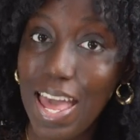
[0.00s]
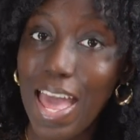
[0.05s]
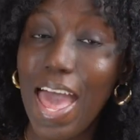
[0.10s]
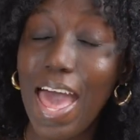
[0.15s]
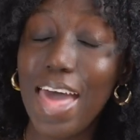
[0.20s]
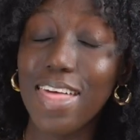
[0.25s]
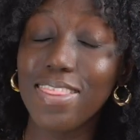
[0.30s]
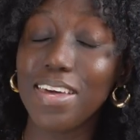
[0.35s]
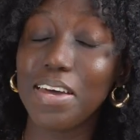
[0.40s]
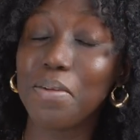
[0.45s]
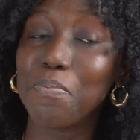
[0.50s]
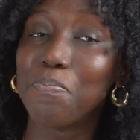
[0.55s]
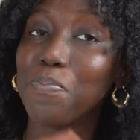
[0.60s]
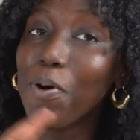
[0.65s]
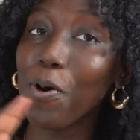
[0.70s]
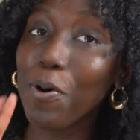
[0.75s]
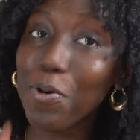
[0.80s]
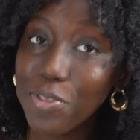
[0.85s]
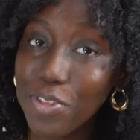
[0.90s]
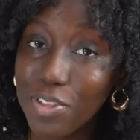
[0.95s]
and then
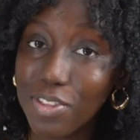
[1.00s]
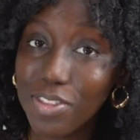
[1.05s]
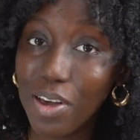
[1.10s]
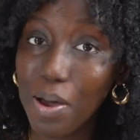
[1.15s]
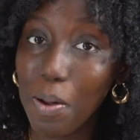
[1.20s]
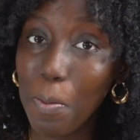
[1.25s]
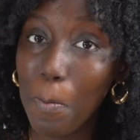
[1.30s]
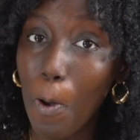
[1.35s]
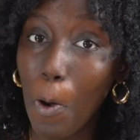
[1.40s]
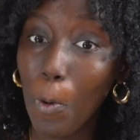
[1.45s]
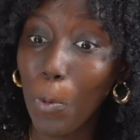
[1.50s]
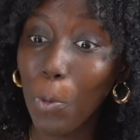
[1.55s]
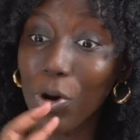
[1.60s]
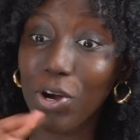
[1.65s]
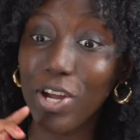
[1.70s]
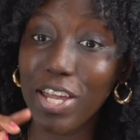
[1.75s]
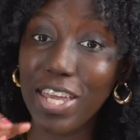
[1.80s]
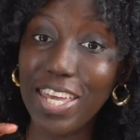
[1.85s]
both of them were